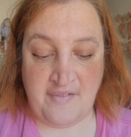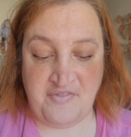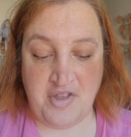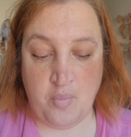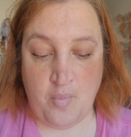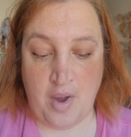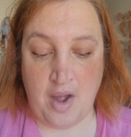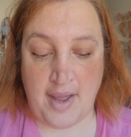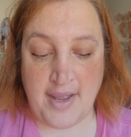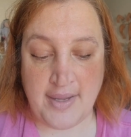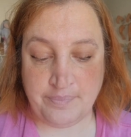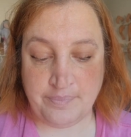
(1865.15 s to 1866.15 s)
you
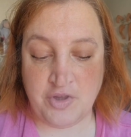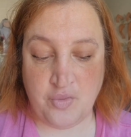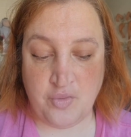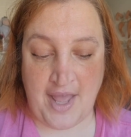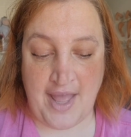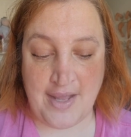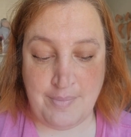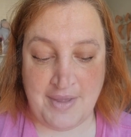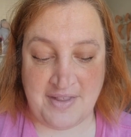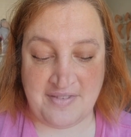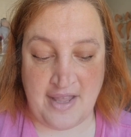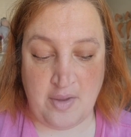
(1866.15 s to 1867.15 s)
want, you can
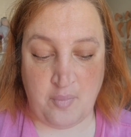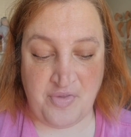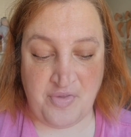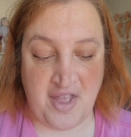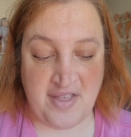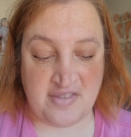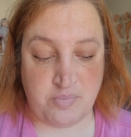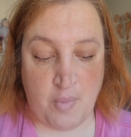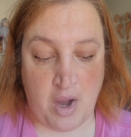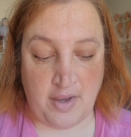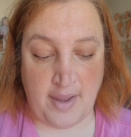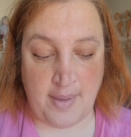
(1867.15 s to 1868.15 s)
mix it with a
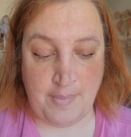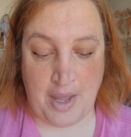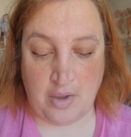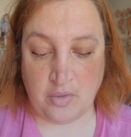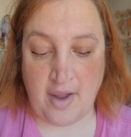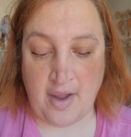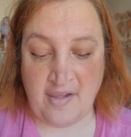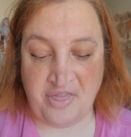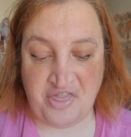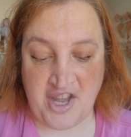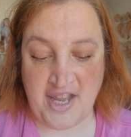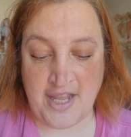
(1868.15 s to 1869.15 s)
small amount of
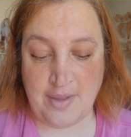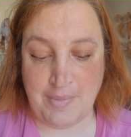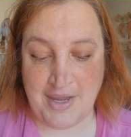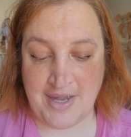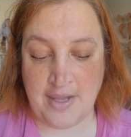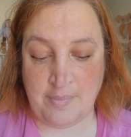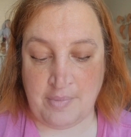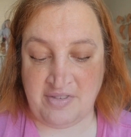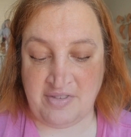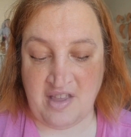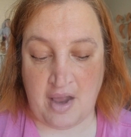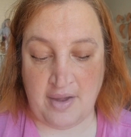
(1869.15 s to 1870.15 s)
thinning medium or
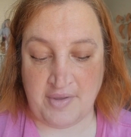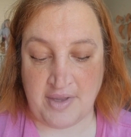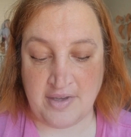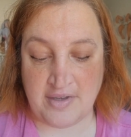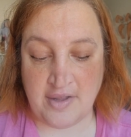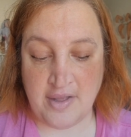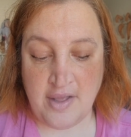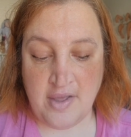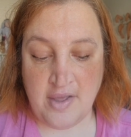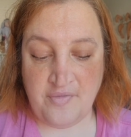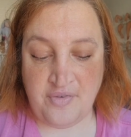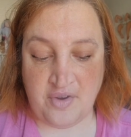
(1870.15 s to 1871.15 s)
solvent
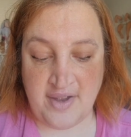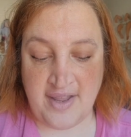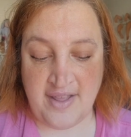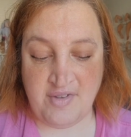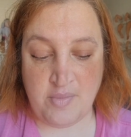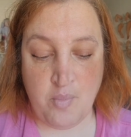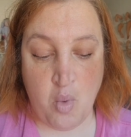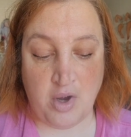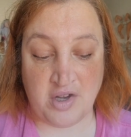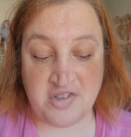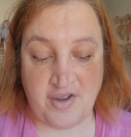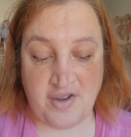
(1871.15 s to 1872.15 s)
for an even
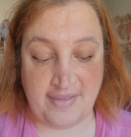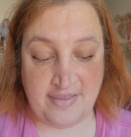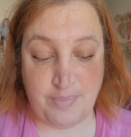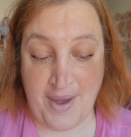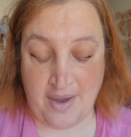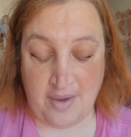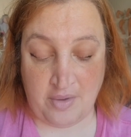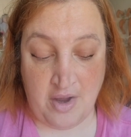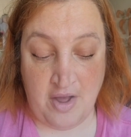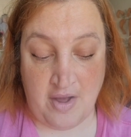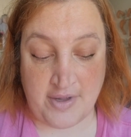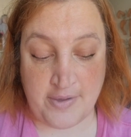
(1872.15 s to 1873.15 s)
more transparent
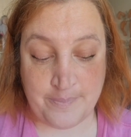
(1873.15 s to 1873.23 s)
look.